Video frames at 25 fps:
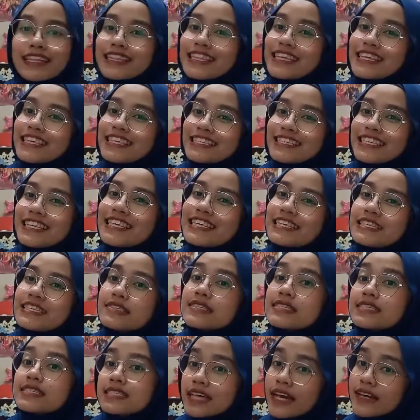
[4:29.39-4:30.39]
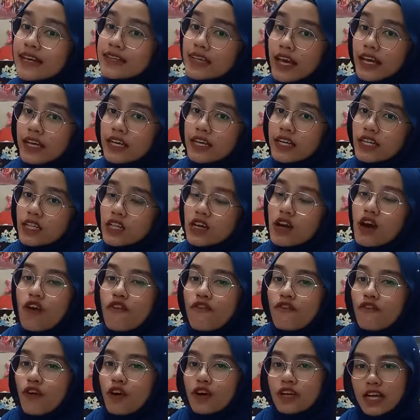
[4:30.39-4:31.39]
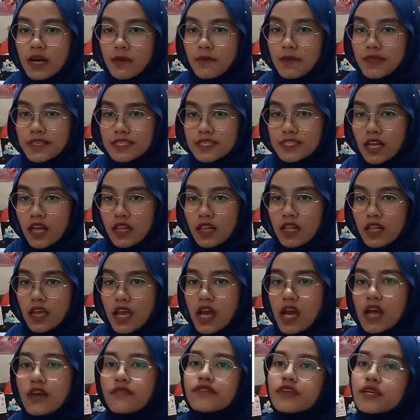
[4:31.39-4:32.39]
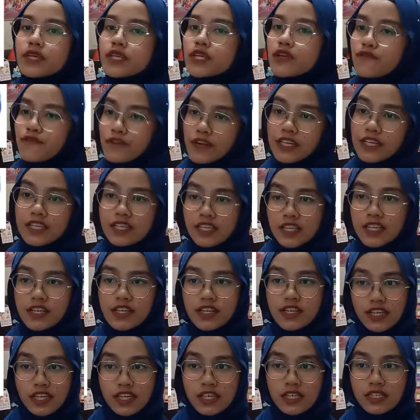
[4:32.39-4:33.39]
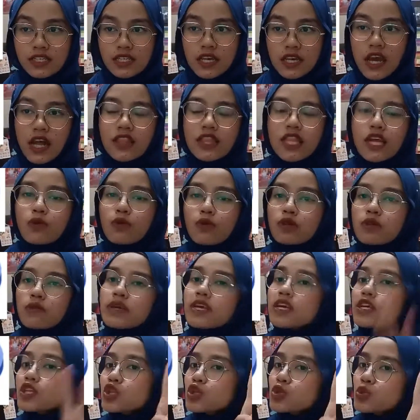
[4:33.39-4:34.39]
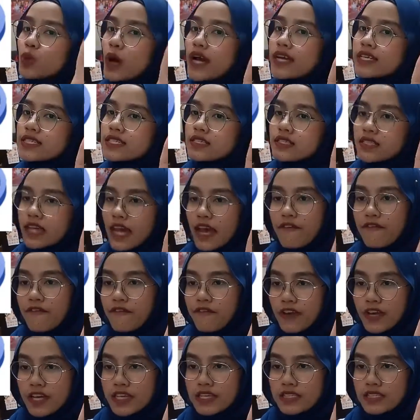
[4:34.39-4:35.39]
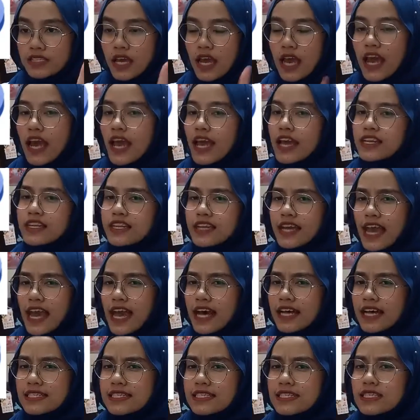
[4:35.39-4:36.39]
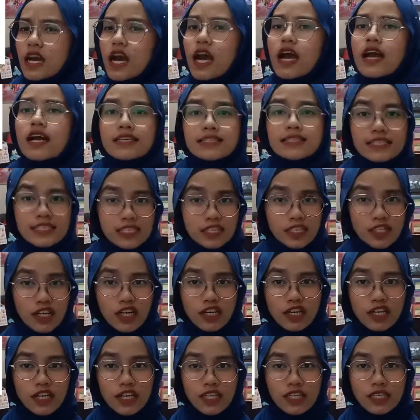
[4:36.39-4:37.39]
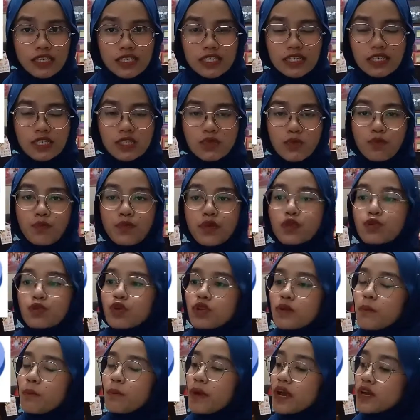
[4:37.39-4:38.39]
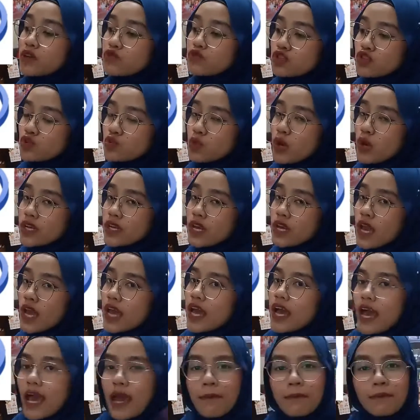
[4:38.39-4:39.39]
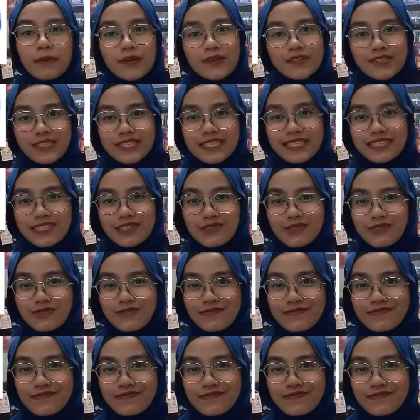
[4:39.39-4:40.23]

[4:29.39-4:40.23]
This is a cell cycle for gamete cell. The difference here is there will be twice M phase and has interkinesis between meiosis 1 and meiosis 2.